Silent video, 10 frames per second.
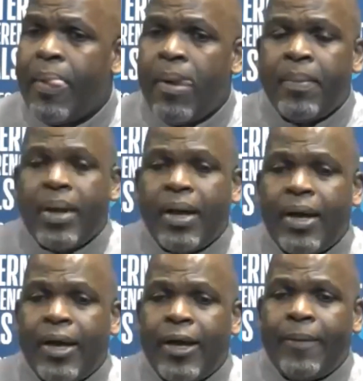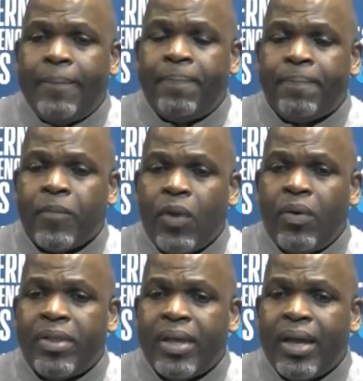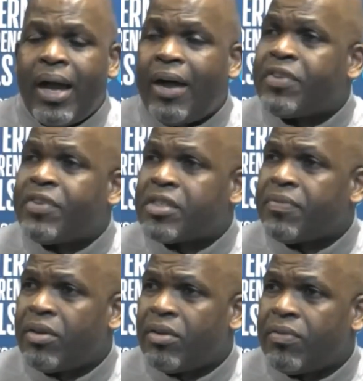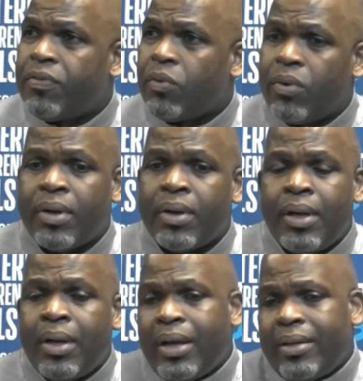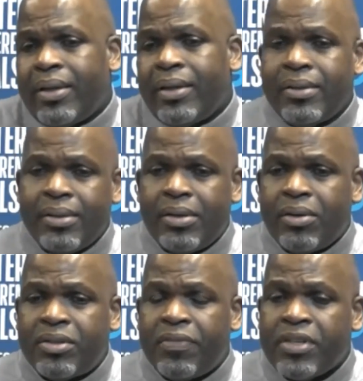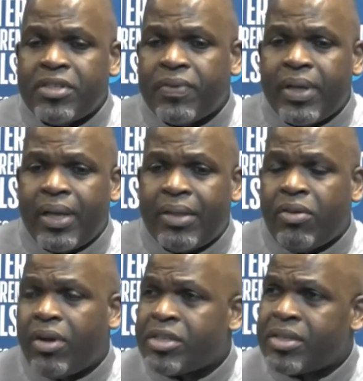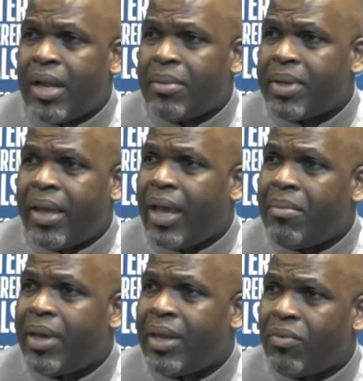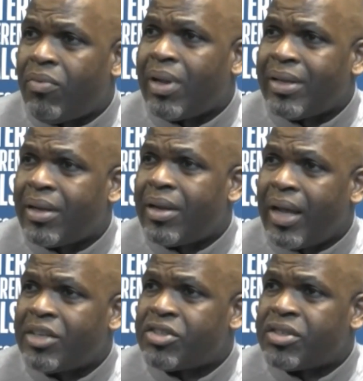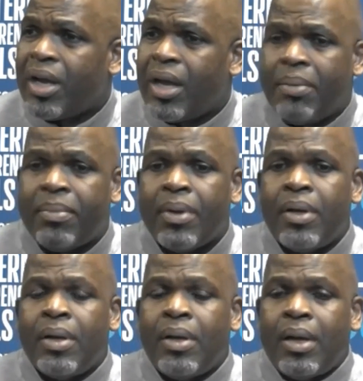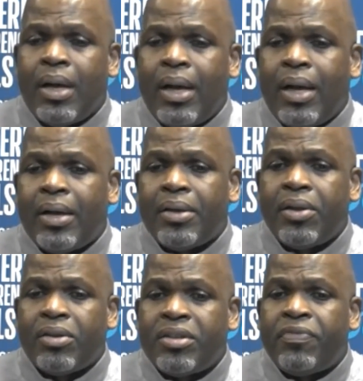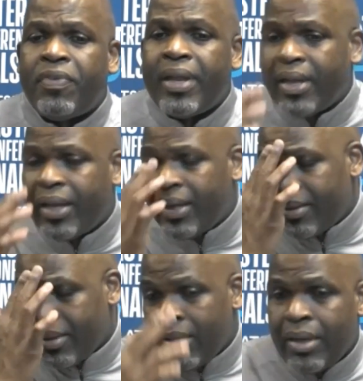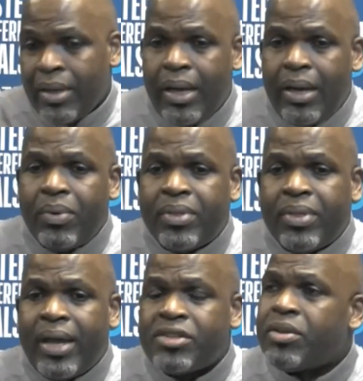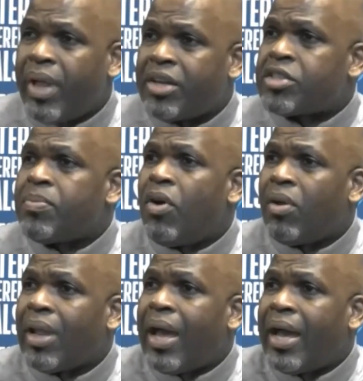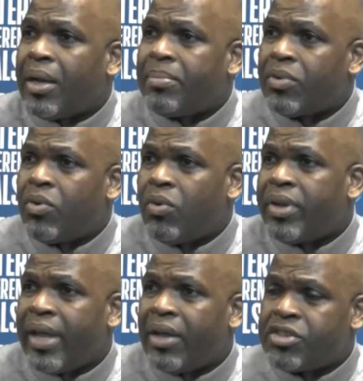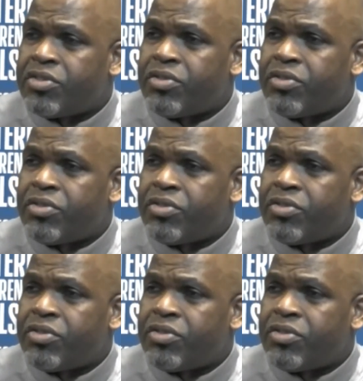um, on the offensive end of the floor and then, you know, defensively, I thought Solomon came in and really did a nice job, uh, you know, defending uh, with that that small lineup going down the stretch.